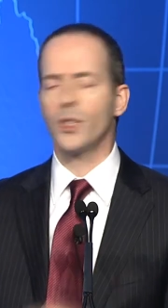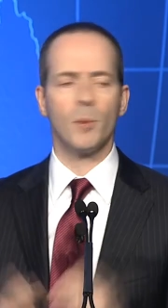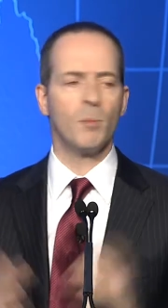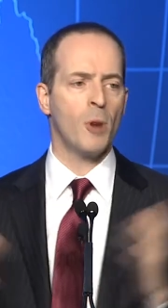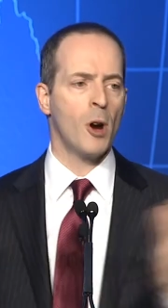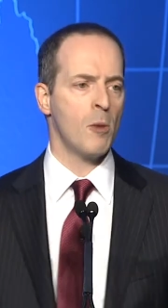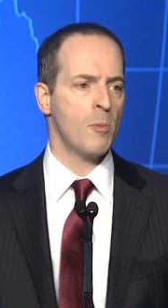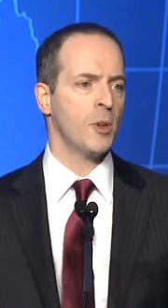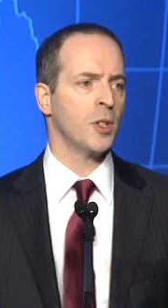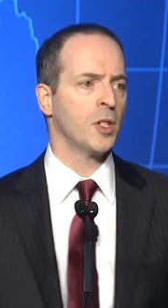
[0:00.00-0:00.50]
a
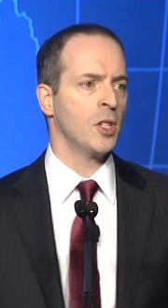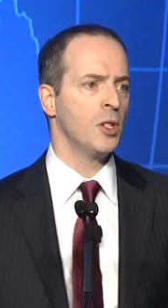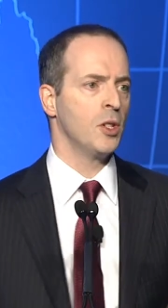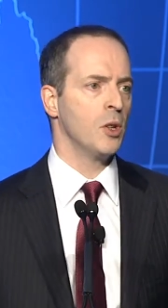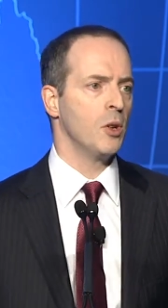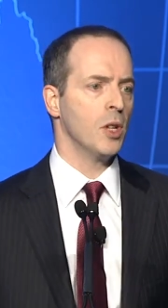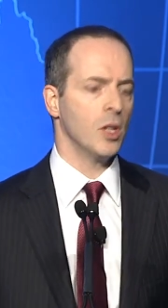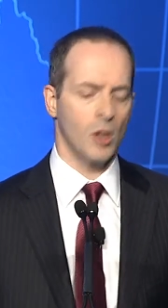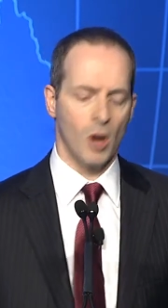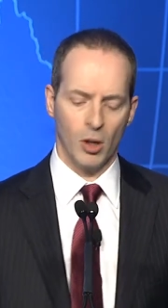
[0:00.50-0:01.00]
purpose in
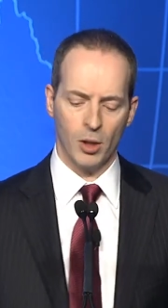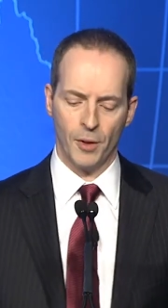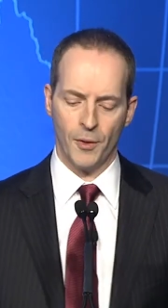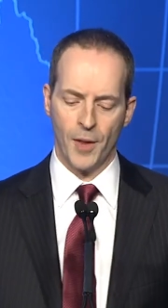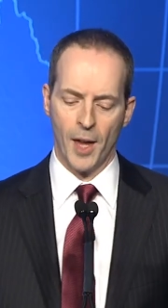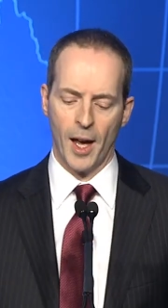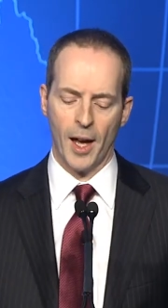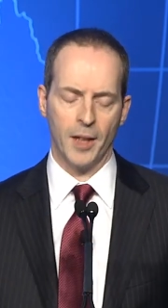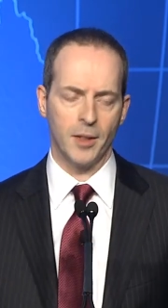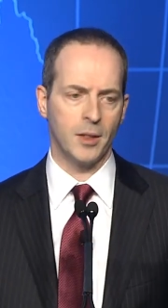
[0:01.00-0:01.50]
doing all of
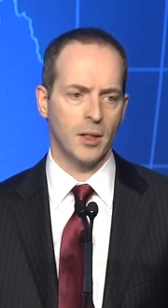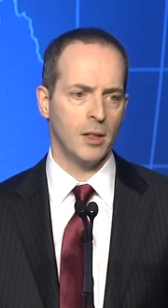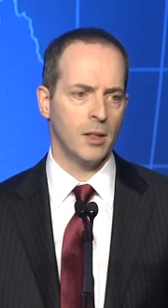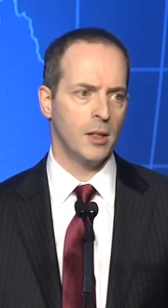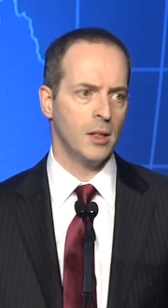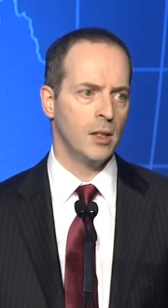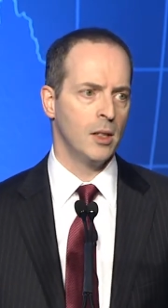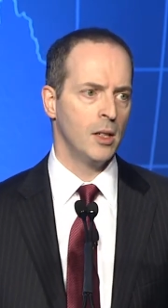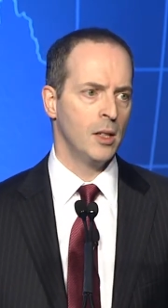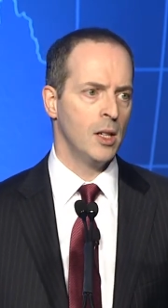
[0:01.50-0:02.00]
that,
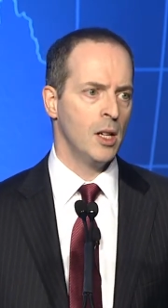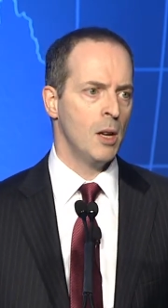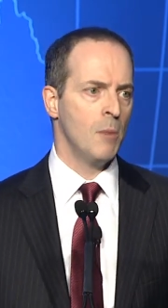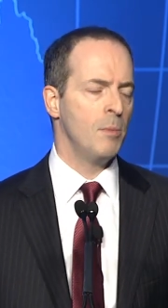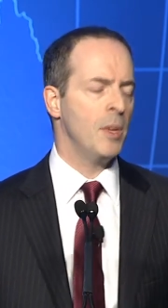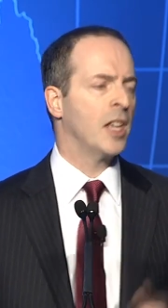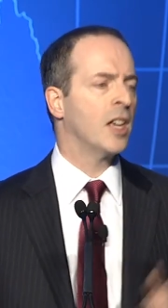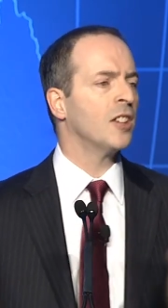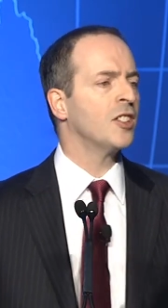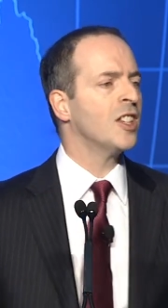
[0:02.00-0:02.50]

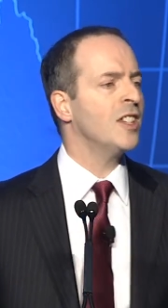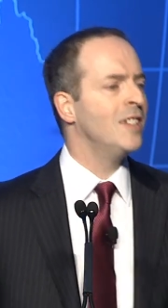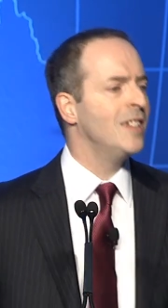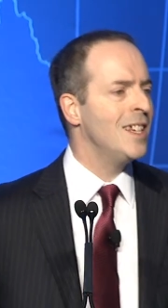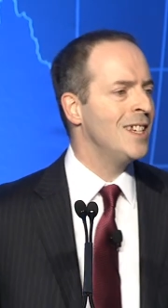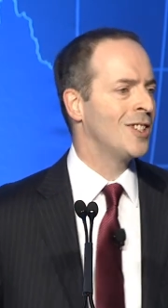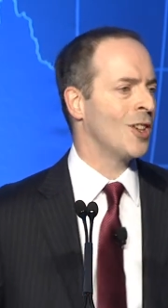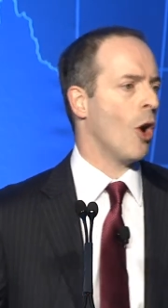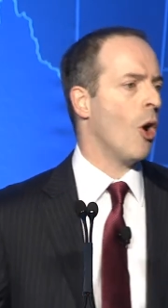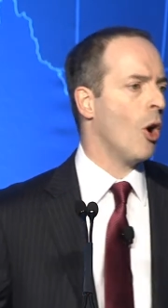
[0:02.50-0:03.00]
because it
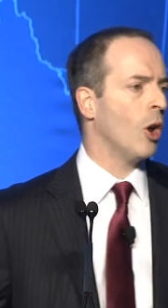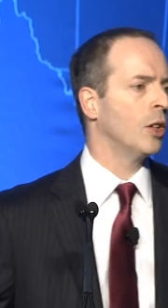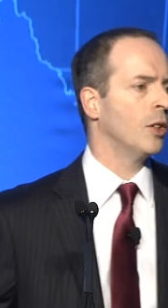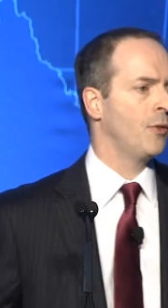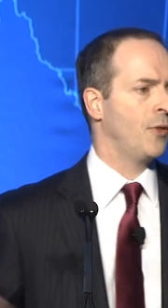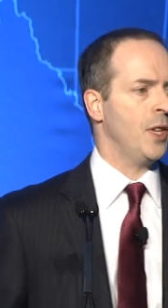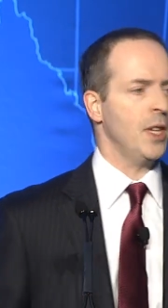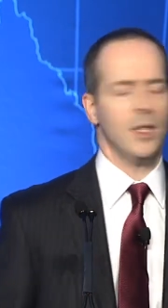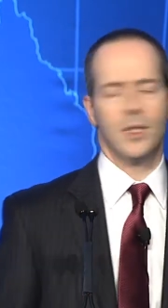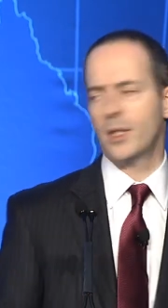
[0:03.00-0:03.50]
needs all
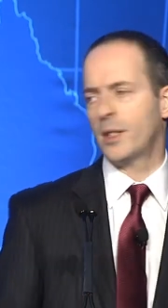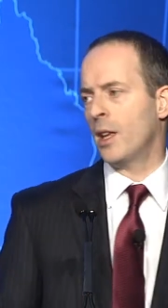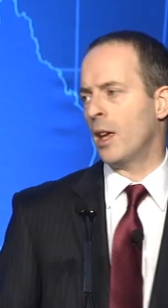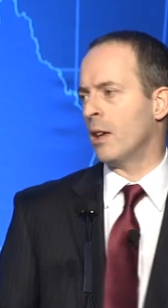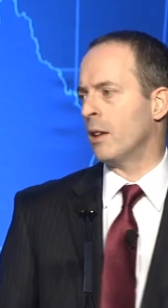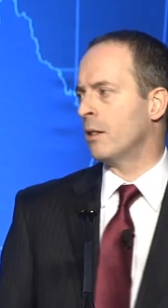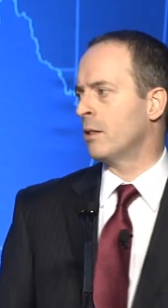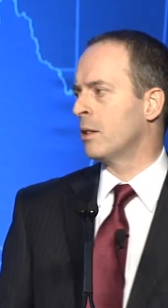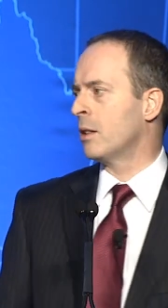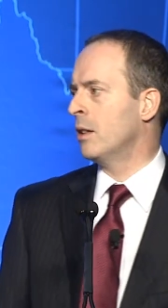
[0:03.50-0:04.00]
of these
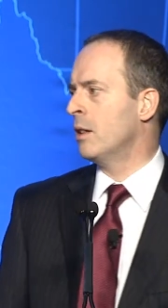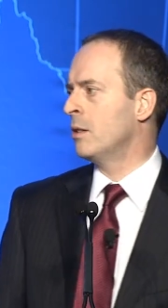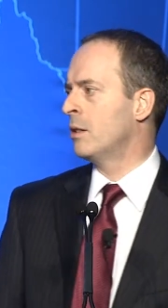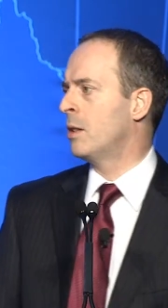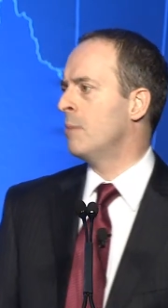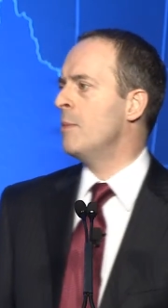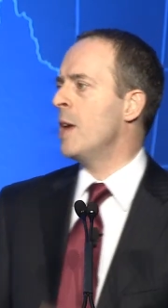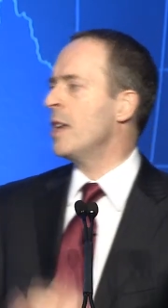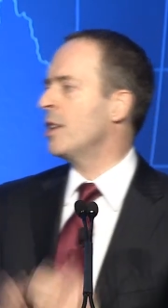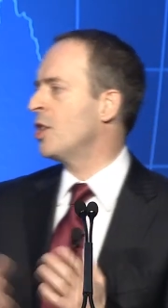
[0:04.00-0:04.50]
things
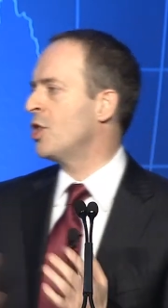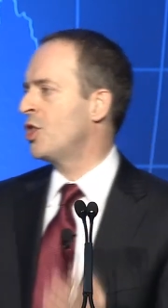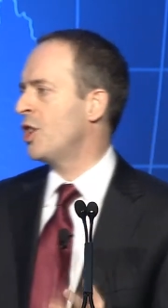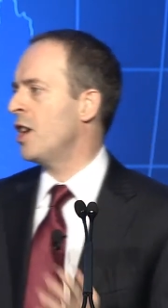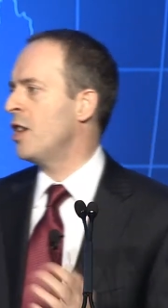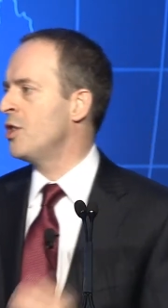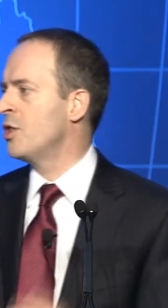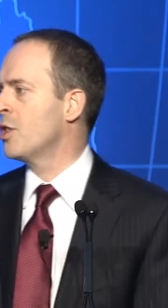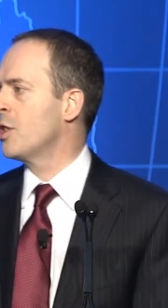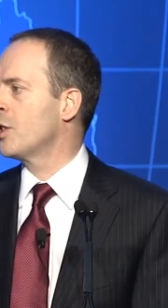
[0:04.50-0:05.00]
to make the
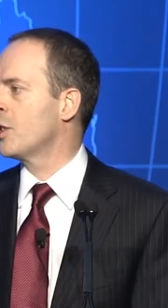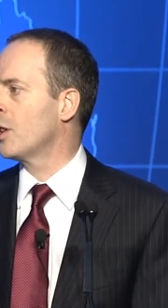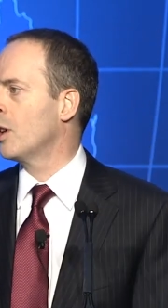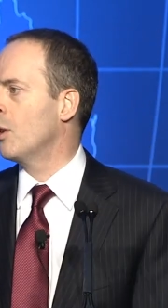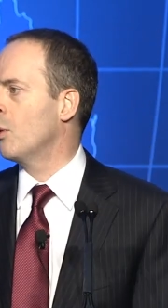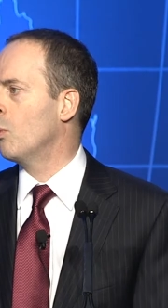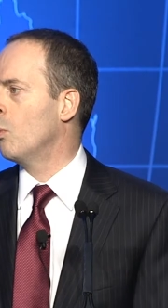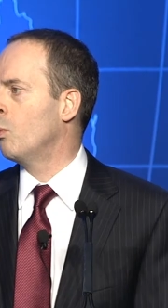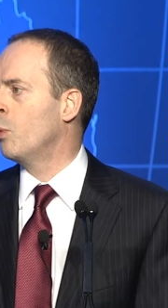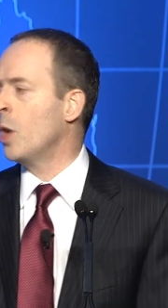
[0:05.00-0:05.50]
changes
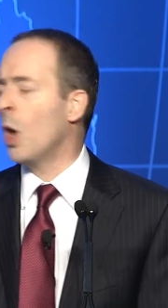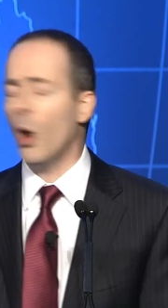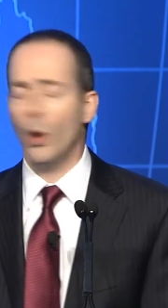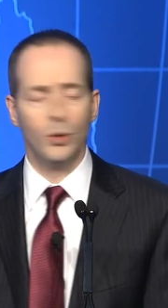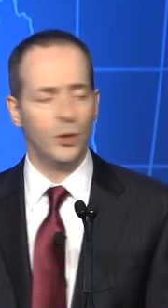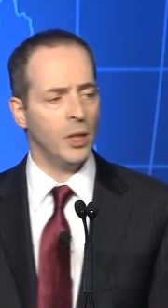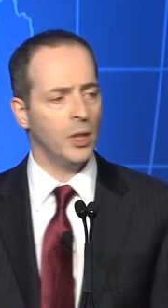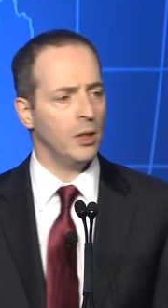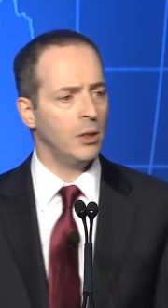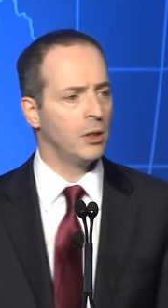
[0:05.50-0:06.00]
we all
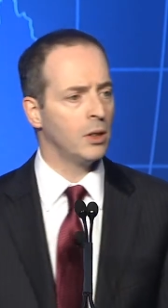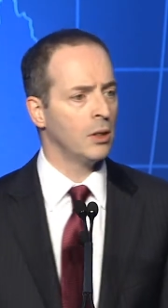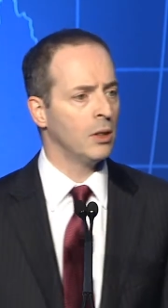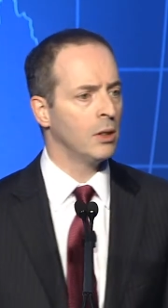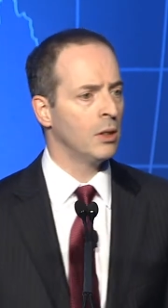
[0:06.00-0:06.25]
need,